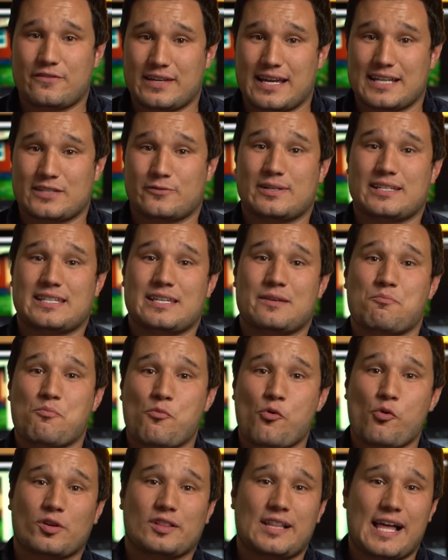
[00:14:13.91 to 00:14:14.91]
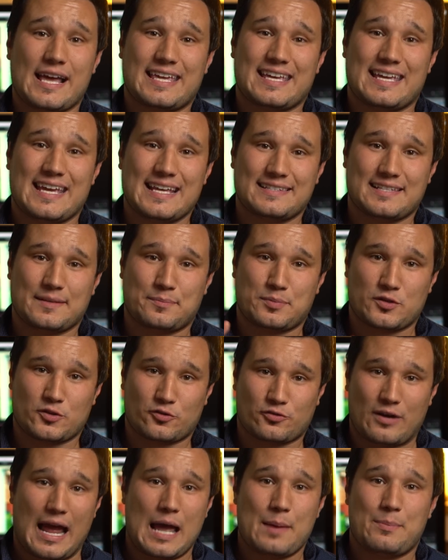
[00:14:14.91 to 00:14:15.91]
If you guys wanna see more like it, hit
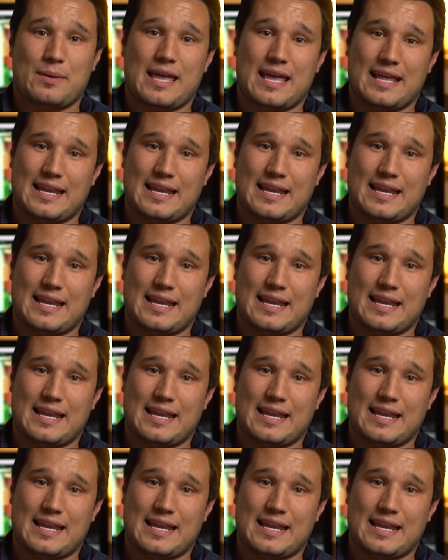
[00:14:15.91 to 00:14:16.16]
subscribe